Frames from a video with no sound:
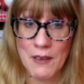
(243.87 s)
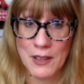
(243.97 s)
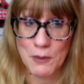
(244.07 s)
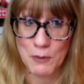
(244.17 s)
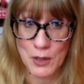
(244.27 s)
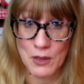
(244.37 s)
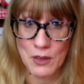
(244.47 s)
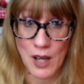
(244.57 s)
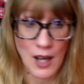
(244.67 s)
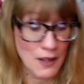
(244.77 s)
in the
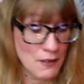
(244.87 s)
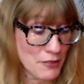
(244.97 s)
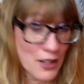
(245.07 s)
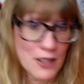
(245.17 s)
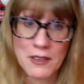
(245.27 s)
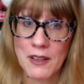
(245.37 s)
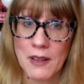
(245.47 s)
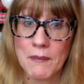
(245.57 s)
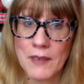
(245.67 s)
mood uh, for ice cream.